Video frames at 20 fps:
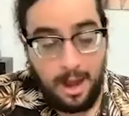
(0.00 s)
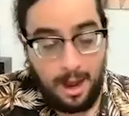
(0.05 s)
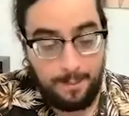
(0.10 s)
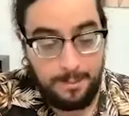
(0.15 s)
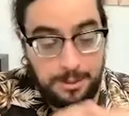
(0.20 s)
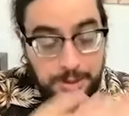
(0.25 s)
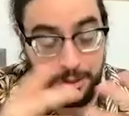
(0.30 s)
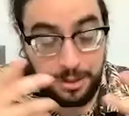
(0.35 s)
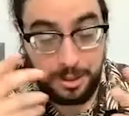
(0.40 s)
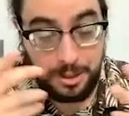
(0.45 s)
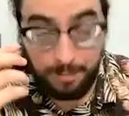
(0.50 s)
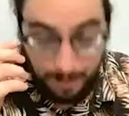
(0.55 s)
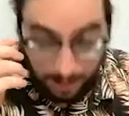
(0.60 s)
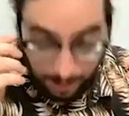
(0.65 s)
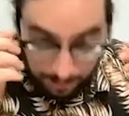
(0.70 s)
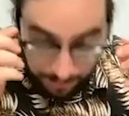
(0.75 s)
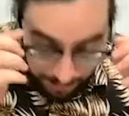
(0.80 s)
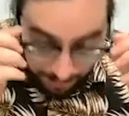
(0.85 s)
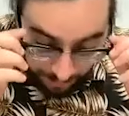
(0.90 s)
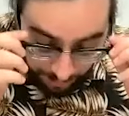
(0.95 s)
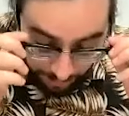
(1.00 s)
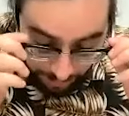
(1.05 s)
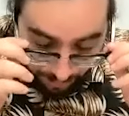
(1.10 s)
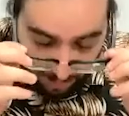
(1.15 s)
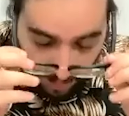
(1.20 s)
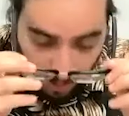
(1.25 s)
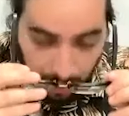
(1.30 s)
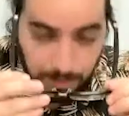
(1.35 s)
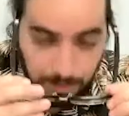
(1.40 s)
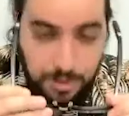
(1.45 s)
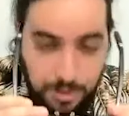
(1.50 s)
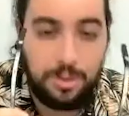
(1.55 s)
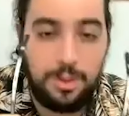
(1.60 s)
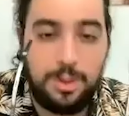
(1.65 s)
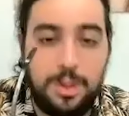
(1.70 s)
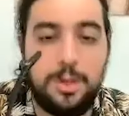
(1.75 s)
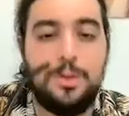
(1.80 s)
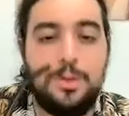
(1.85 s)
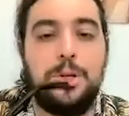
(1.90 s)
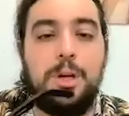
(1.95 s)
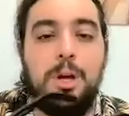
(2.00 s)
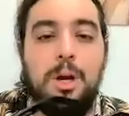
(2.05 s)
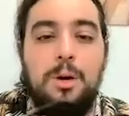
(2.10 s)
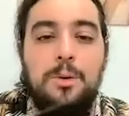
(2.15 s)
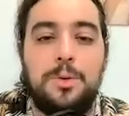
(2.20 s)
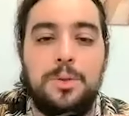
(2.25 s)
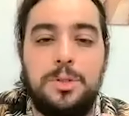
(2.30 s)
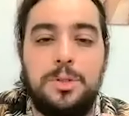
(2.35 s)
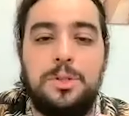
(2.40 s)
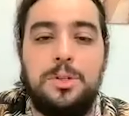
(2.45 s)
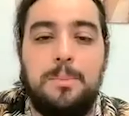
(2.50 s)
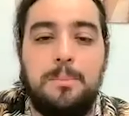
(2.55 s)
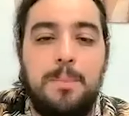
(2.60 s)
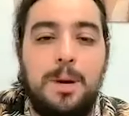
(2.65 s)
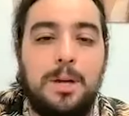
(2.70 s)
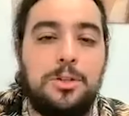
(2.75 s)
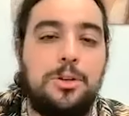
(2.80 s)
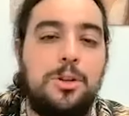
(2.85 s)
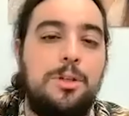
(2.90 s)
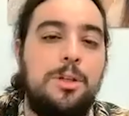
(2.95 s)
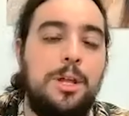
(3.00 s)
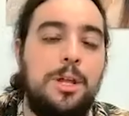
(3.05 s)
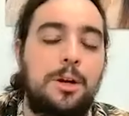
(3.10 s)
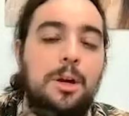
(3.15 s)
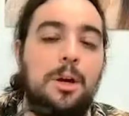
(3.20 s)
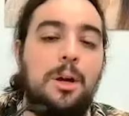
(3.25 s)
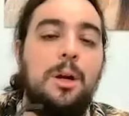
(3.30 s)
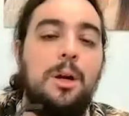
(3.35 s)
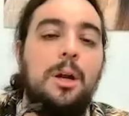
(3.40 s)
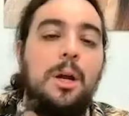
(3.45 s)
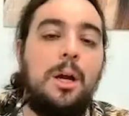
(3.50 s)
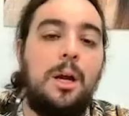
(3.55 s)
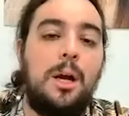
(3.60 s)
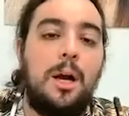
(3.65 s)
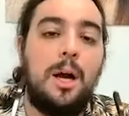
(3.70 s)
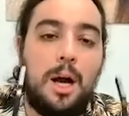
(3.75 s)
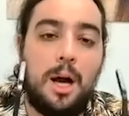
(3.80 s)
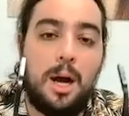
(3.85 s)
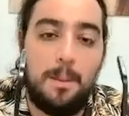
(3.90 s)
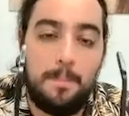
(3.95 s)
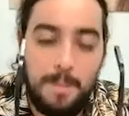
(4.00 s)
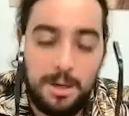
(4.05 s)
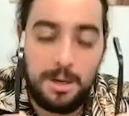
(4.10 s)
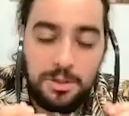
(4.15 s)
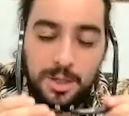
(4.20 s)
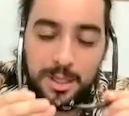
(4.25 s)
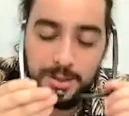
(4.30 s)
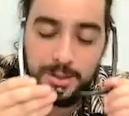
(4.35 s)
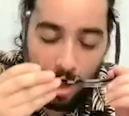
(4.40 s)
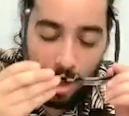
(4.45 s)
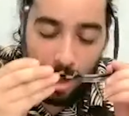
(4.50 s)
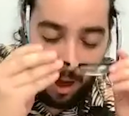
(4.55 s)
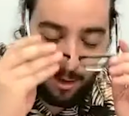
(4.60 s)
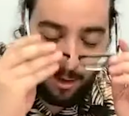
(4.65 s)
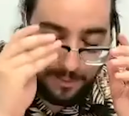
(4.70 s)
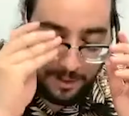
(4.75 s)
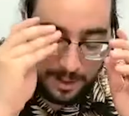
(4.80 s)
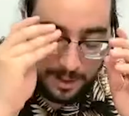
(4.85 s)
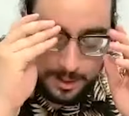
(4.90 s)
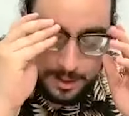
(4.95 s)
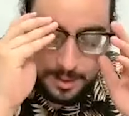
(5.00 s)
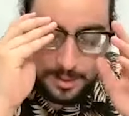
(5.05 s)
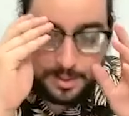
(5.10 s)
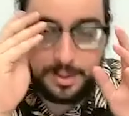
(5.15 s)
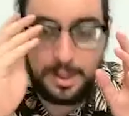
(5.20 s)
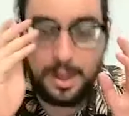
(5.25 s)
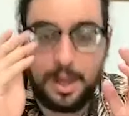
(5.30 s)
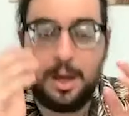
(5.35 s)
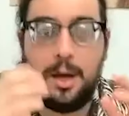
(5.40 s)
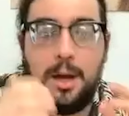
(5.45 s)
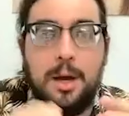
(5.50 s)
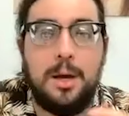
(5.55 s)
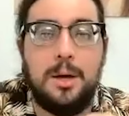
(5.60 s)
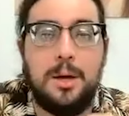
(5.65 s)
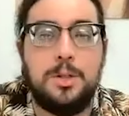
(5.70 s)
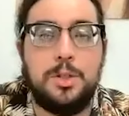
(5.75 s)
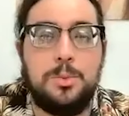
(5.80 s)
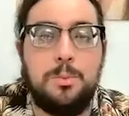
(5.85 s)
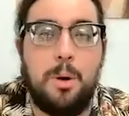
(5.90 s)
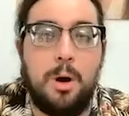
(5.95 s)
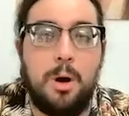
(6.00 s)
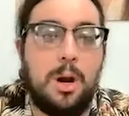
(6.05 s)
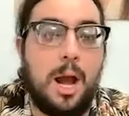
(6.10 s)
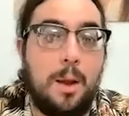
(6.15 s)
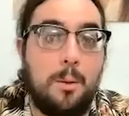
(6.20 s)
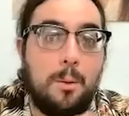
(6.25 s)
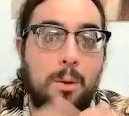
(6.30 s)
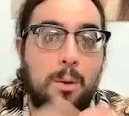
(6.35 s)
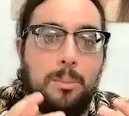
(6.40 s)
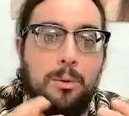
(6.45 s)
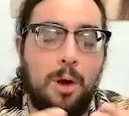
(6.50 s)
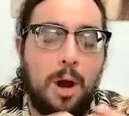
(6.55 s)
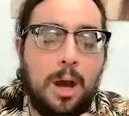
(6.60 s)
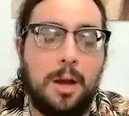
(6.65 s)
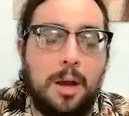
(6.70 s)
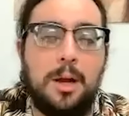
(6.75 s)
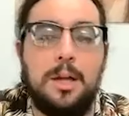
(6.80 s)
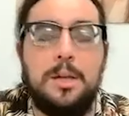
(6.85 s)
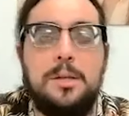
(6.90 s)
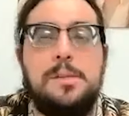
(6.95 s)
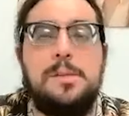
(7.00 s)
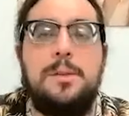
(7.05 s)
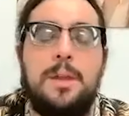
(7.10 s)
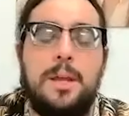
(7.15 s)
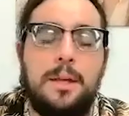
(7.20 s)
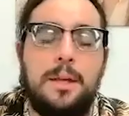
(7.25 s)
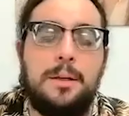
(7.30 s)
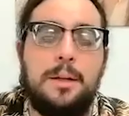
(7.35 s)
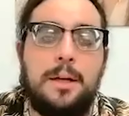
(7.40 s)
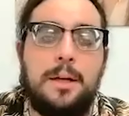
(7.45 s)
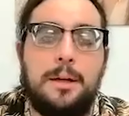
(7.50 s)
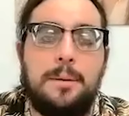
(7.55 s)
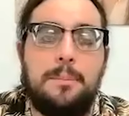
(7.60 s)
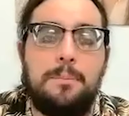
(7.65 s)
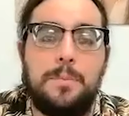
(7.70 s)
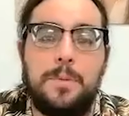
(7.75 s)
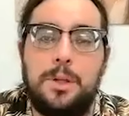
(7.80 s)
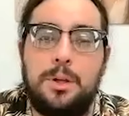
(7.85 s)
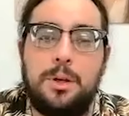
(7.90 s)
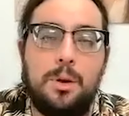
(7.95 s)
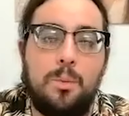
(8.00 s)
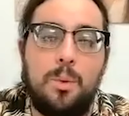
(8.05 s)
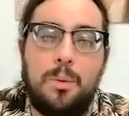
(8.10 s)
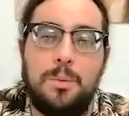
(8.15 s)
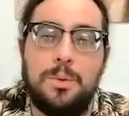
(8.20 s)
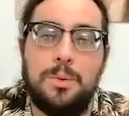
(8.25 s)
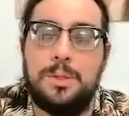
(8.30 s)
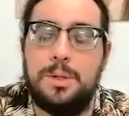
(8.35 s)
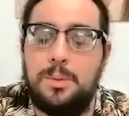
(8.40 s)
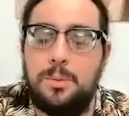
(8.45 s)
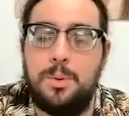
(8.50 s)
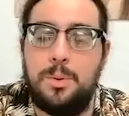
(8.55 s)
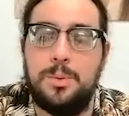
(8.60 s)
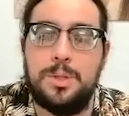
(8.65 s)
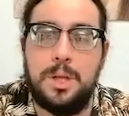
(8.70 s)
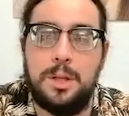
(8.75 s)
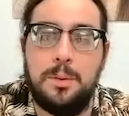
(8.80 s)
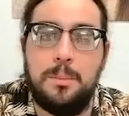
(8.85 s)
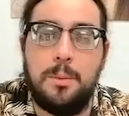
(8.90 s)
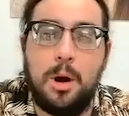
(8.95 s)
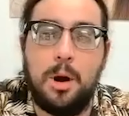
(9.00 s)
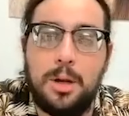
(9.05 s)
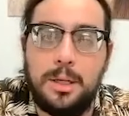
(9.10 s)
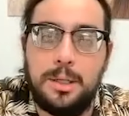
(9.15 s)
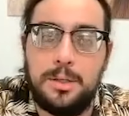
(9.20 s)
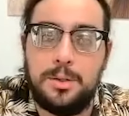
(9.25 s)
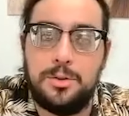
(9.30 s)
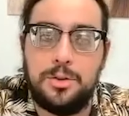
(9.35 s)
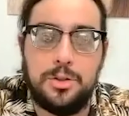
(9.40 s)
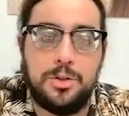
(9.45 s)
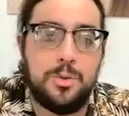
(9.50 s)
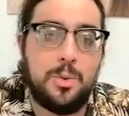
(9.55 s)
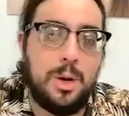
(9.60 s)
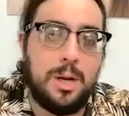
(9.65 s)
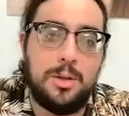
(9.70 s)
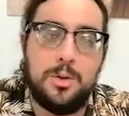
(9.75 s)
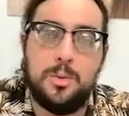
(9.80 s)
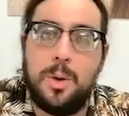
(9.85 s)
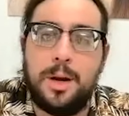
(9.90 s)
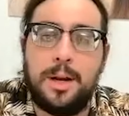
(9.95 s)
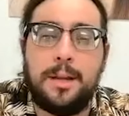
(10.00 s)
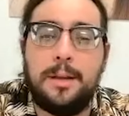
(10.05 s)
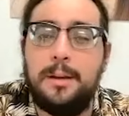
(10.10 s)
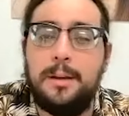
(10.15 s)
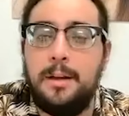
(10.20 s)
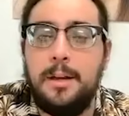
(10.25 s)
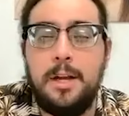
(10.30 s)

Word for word: I mean, just compared to, you know, two years ago, this is a much thinner, uh, much less obvious uh, smart eyewear product than, um, you know, what was what was on the market in just twenty twenty.